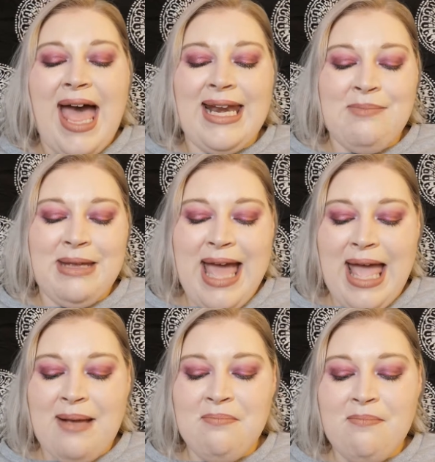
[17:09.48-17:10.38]
and it
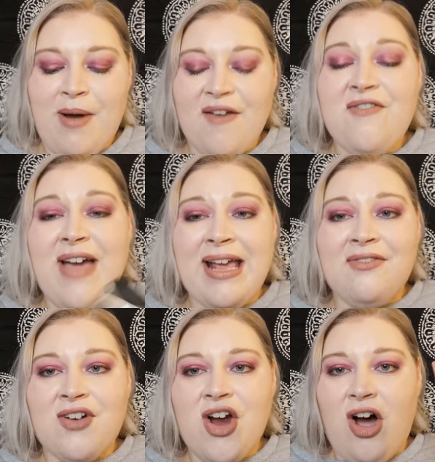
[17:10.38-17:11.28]
became my
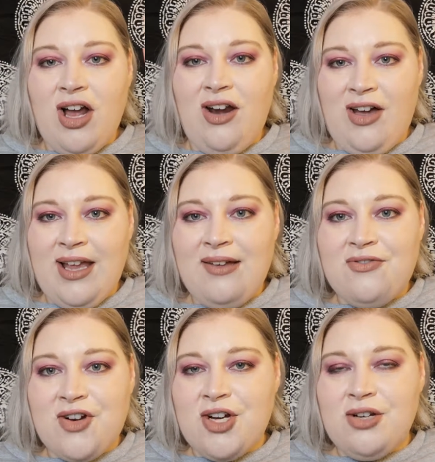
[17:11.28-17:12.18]
favourite highlight
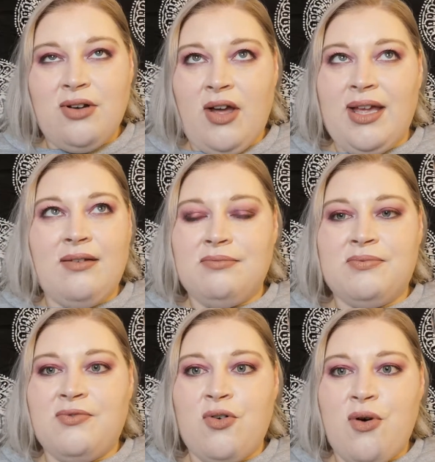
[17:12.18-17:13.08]
through like
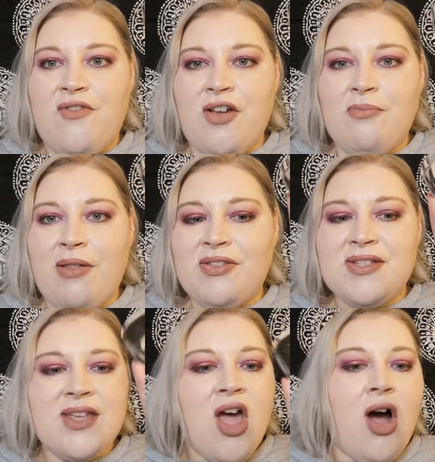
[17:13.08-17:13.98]
4 or 5
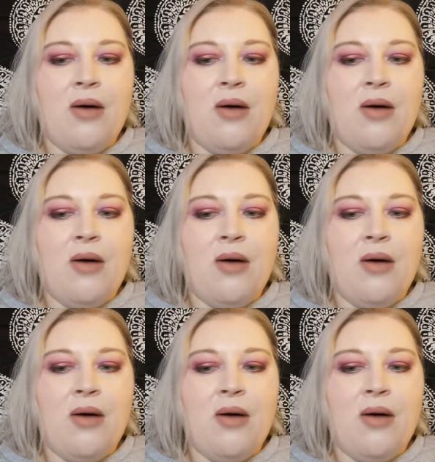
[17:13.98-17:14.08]
months.